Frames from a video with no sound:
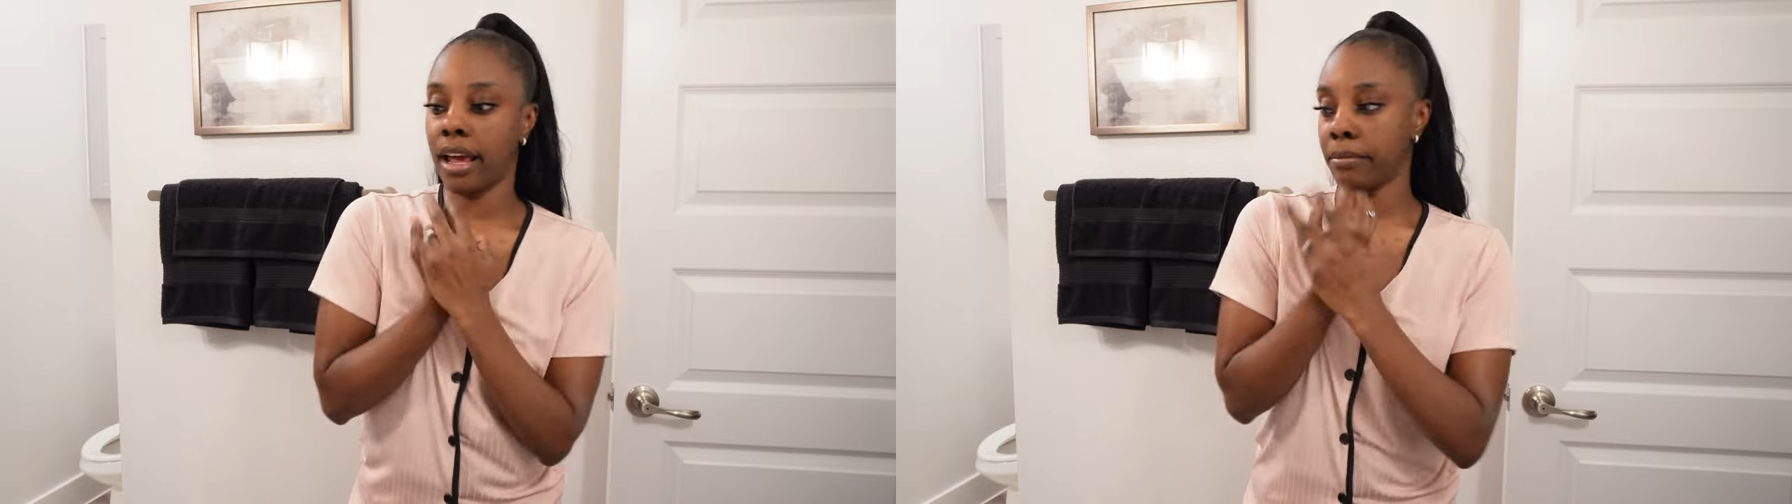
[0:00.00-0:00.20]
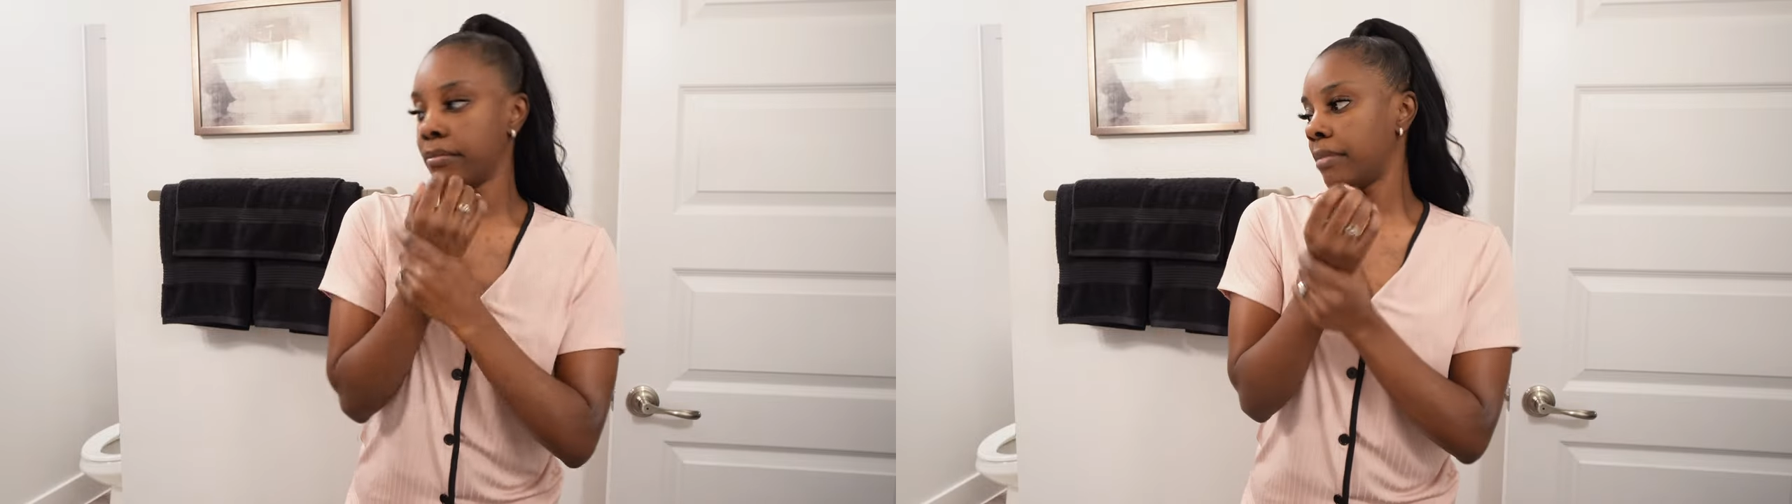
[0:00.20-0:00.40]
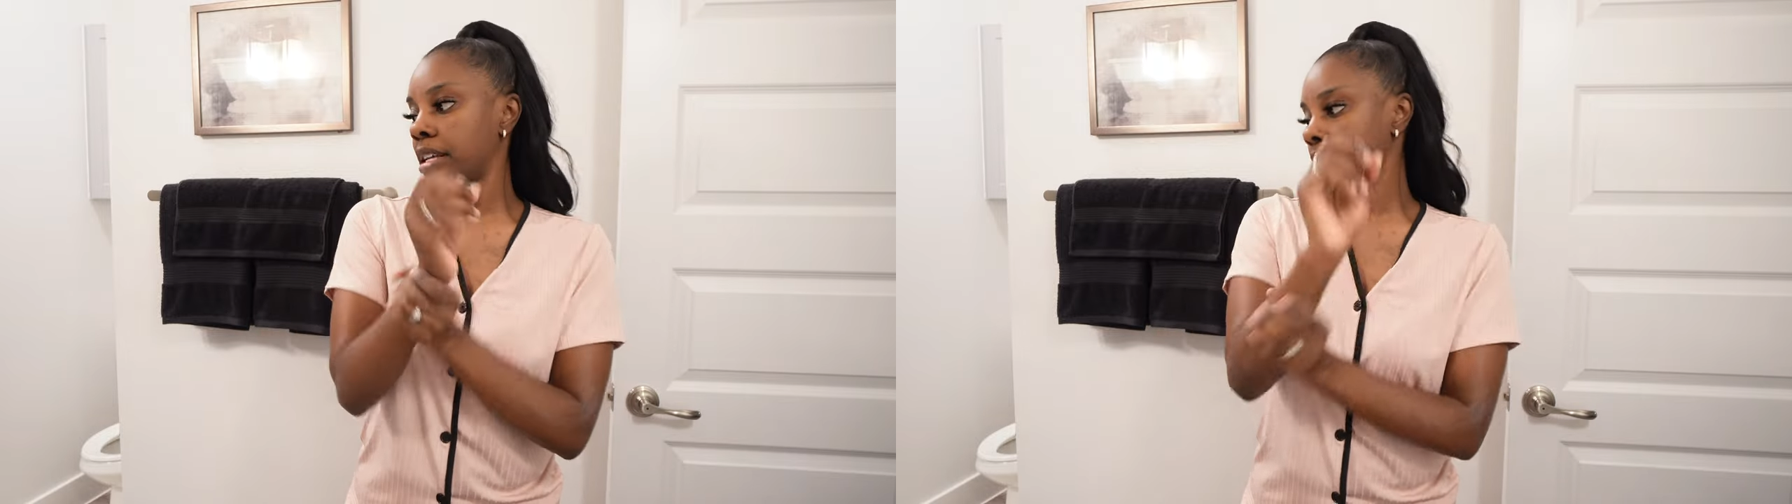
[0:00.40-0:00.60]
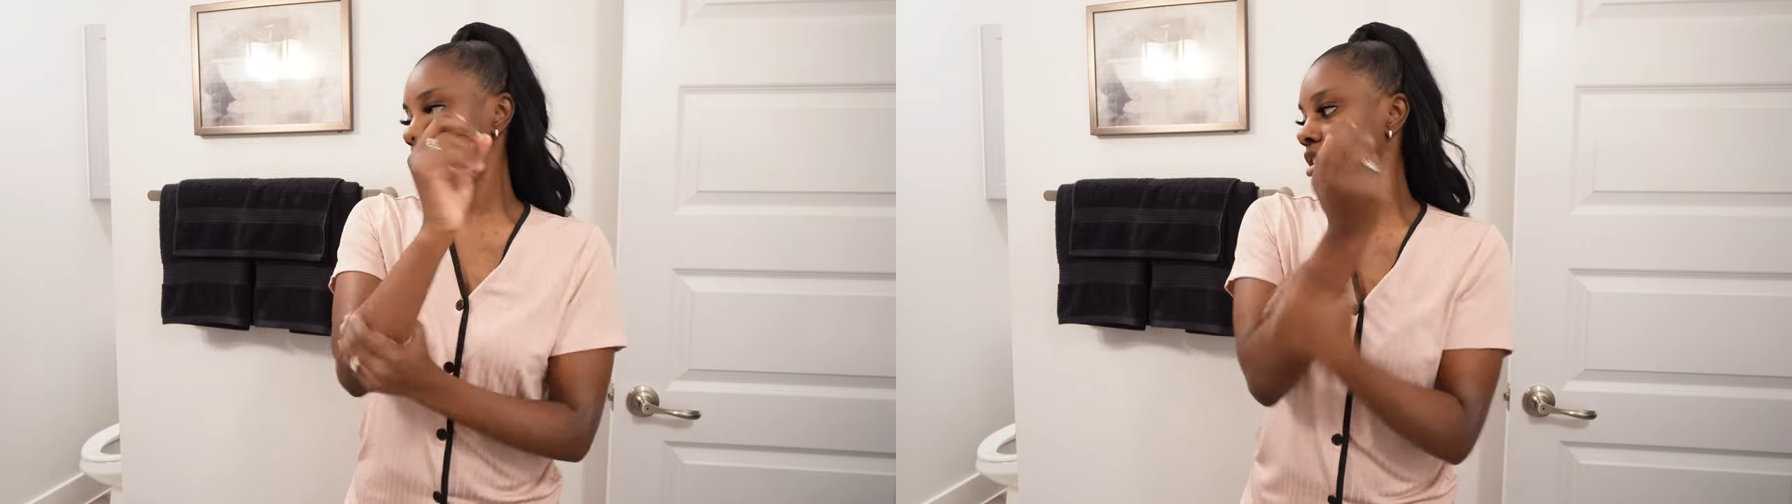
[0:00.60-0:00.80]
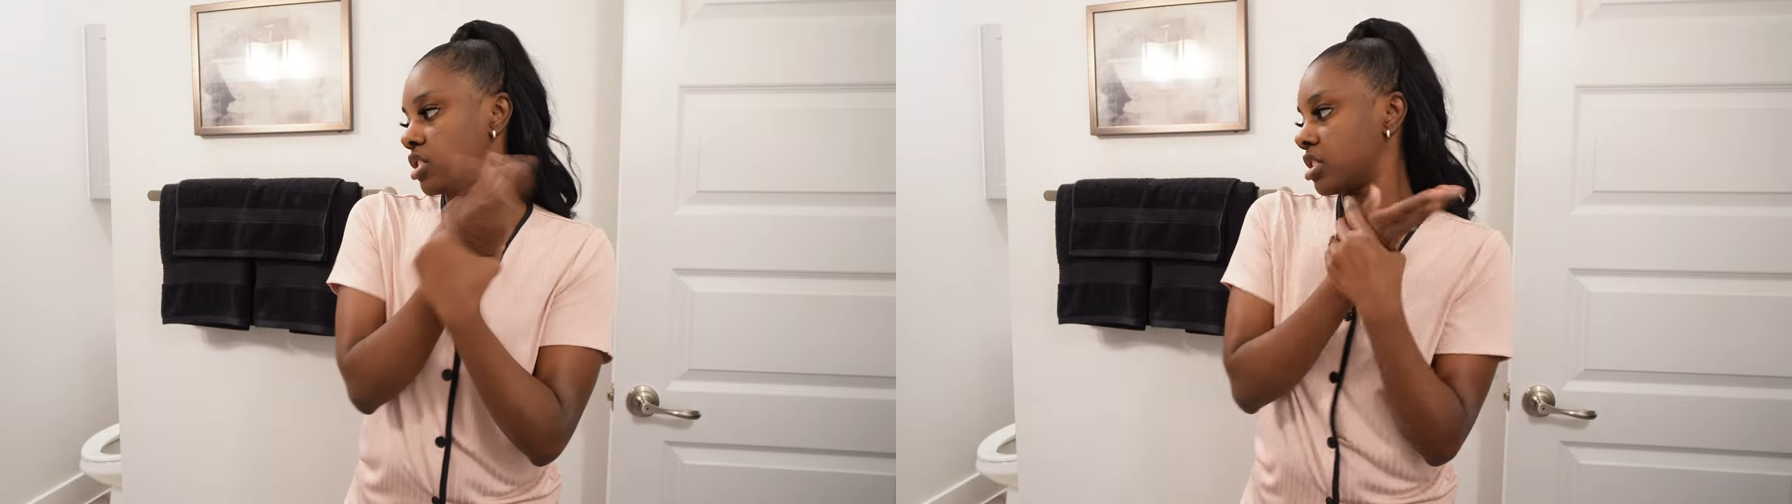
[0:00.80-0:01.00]
I'm, my
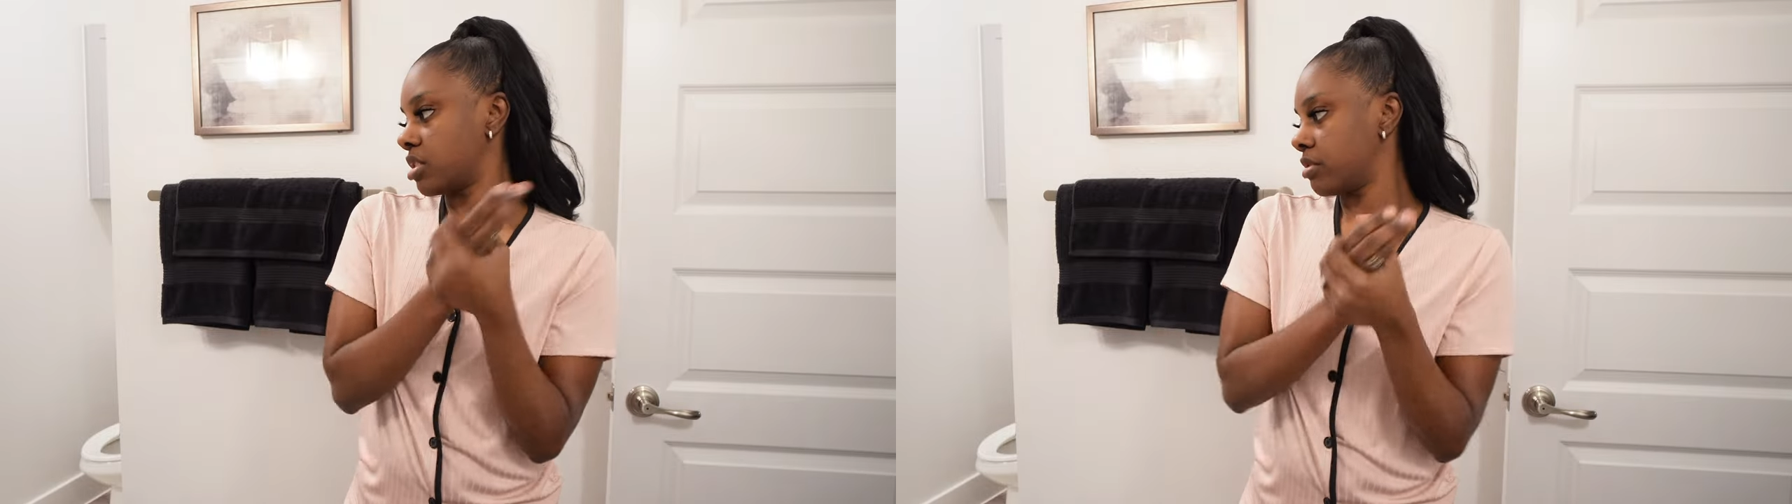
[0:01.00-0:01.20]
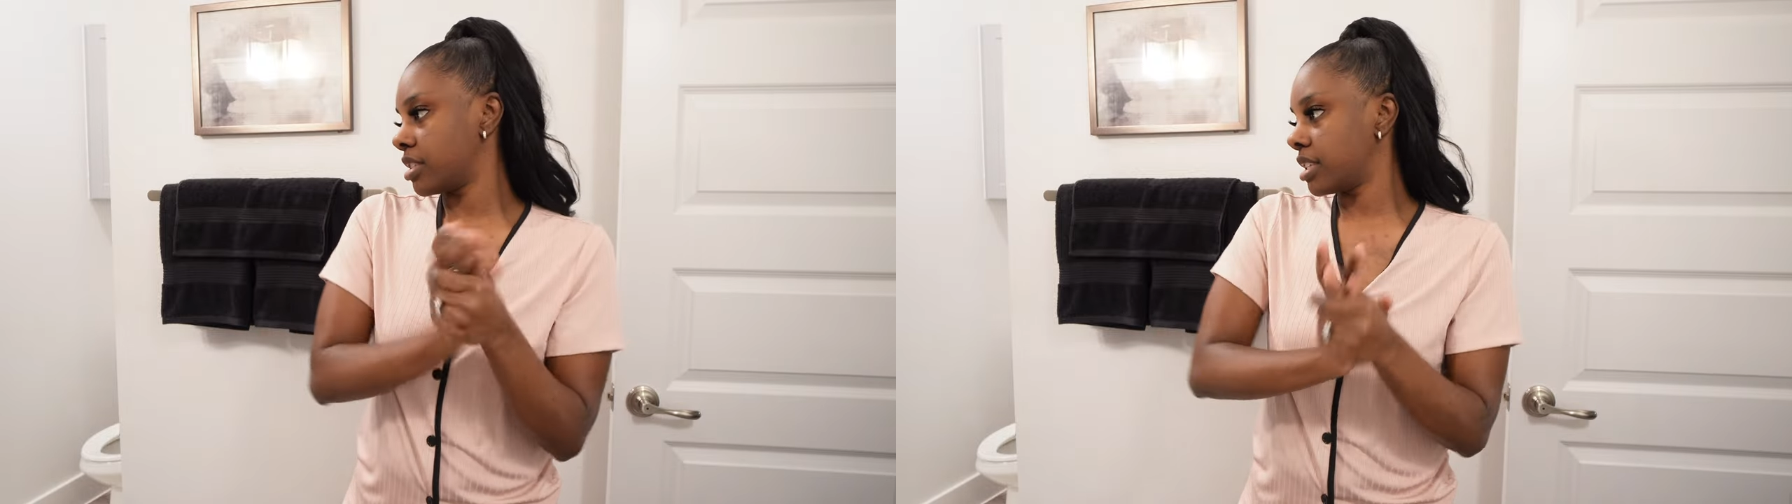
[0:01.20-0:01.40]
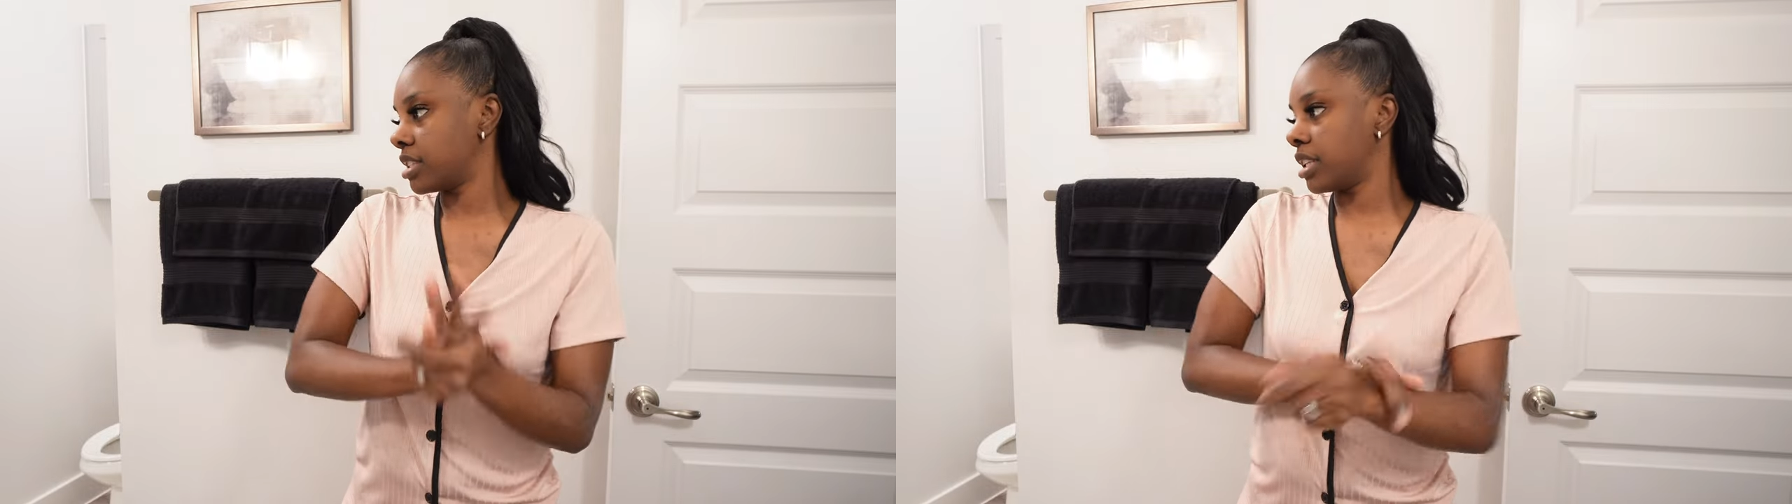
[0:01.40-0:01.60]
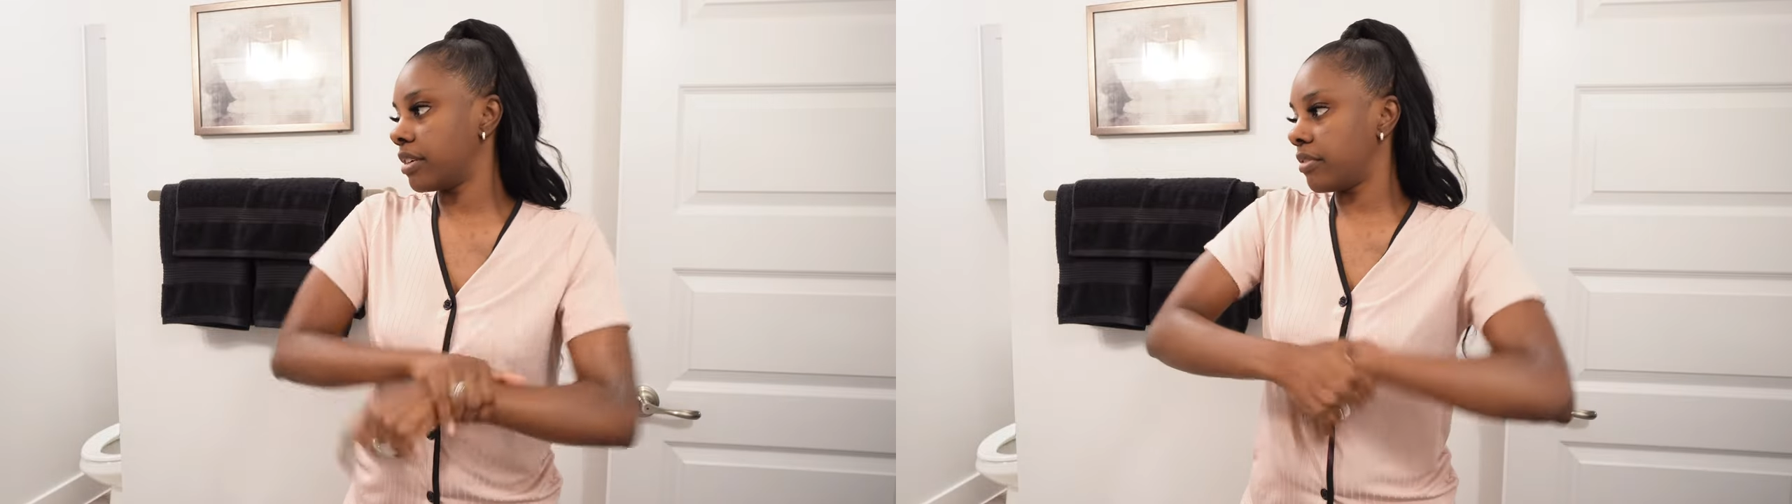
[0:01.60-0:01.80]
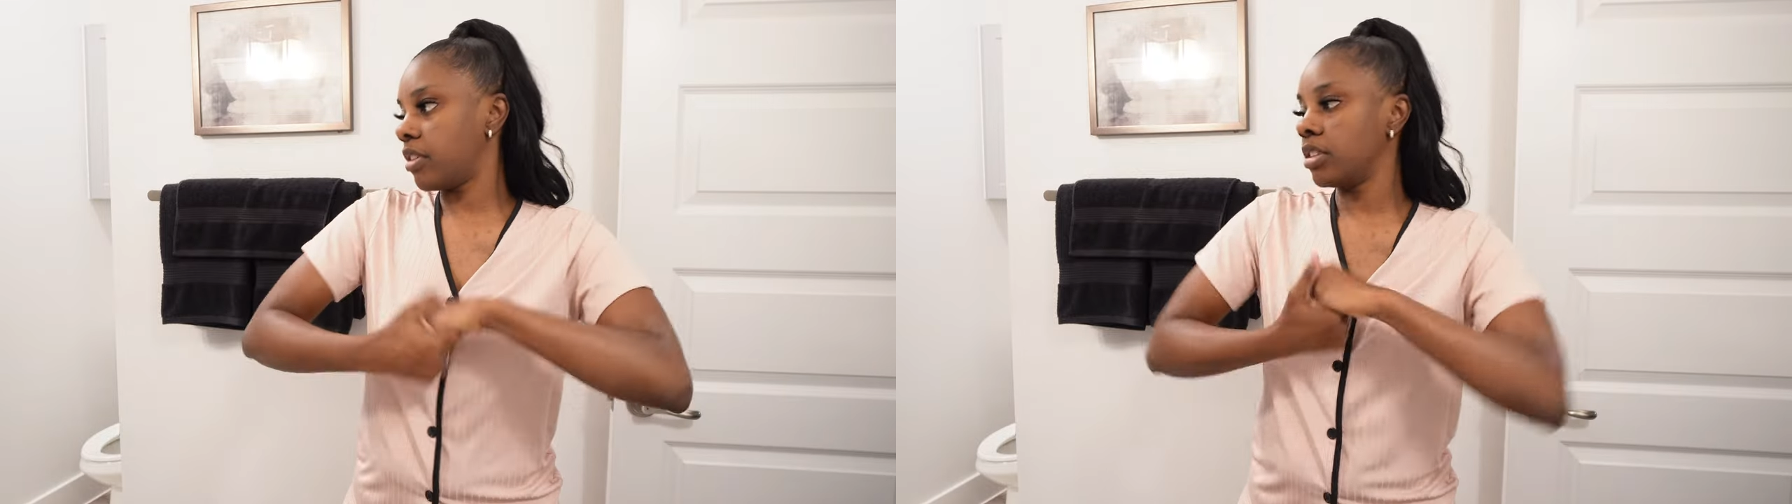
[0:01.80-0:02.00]
skin is just too sensitive